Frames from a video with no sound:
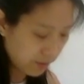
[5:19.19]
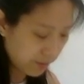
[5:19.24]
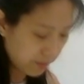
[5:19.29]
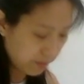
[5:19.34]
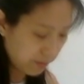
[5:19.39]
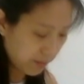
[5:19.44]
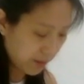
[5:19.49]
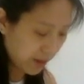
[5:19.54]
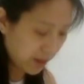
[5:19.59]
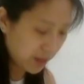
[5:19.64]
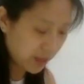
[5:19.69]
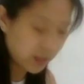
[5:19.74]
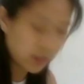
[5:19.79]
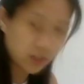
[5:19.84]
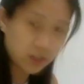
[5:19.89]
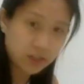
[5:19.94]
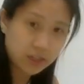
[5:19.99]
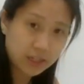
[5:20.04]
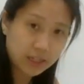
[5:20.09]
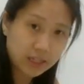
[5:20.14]
Mine is
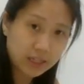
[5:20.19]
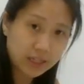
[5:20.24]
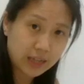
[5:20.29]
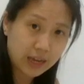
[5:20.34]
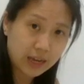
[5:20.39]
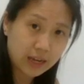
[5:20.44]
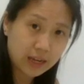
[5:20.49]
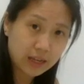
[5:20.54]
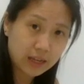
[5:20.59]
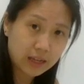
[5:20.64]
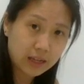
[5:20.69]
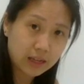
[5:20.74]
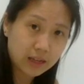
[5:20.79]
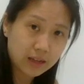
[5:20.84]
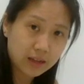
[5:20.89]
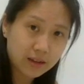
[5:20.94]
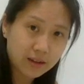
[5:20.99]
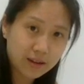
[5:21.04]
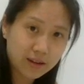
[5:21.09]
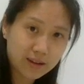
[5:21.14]
actually slightly
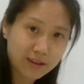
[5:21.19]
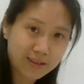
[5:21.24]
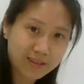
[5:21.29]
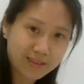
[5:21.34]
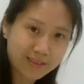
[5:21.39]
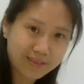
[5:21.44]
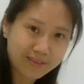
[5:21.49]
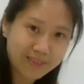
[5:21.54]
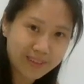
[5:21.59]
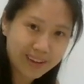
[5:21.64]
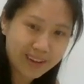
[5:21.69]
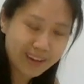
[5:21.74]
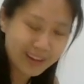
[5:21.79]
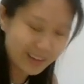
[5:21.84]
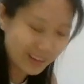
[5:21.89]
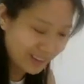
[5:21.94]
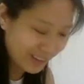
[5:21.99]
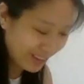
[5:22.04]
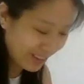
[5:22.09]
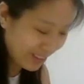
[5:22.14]

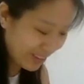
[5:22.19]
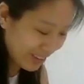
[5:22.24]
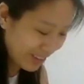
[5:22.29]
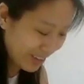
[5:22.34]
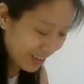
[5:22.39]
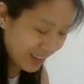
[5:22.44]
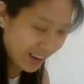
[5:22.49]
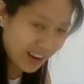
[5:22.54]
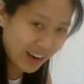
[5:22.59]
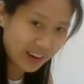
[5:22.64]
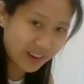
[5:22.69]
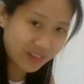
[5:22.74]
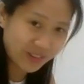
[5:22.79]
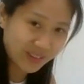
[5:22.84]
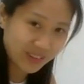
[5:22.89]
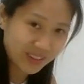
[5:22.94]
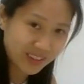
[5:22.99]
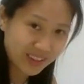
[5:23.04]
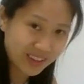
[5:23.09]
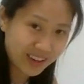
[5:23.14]
to the
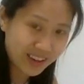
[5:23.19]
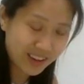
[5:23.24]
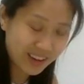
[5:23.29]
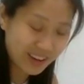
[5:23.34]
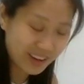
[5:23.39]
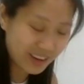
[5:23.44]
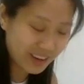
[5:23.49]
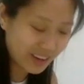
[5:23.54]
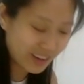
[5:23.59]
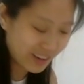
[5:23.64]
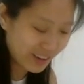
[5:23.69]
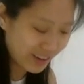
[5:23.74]
lateral side.